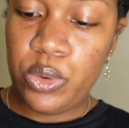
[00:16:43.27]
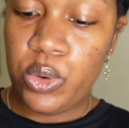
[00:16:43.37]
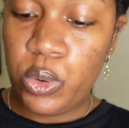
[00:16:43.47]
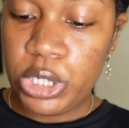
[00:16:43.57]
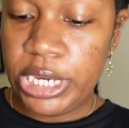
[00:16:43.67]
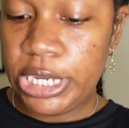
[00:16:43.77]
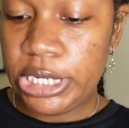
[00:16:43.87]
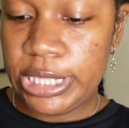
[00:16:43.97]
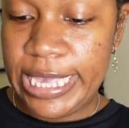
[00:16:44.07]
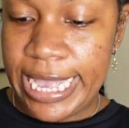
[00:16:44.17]
No
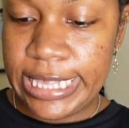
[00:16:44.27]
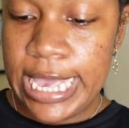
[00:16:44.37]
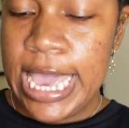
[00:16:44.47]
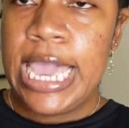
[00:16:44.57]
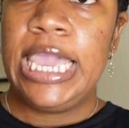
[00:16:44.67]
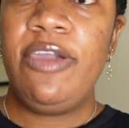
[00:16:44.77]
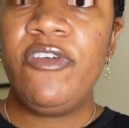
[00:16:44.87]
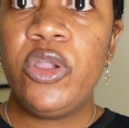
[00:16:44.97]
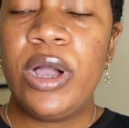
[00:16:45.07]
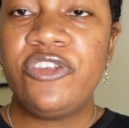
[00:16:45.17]
changes yet,
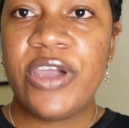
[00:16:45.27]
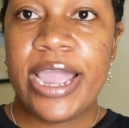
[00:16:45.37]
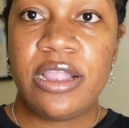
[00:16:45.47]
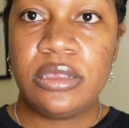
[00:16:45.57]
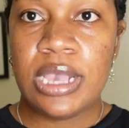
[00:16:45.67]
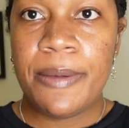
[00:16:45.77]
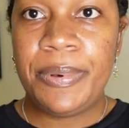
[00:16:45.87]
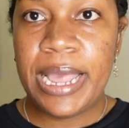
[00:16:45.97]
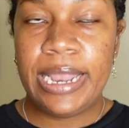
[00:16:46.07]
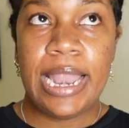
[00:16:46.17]
even though I try not to
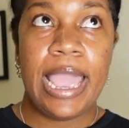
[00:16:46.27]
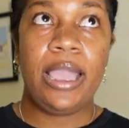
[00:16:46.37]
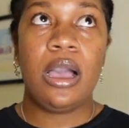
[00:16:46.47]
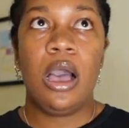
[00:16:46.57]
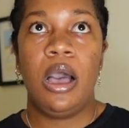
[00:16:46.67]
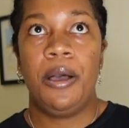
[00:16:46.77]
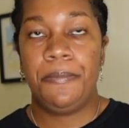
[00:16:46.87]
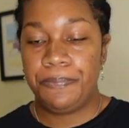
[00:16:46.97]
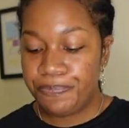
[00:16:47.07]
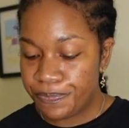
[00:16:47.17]
apply
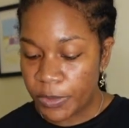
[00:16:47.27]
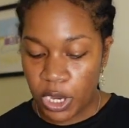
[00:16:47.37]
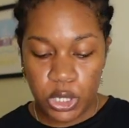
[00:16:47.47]
like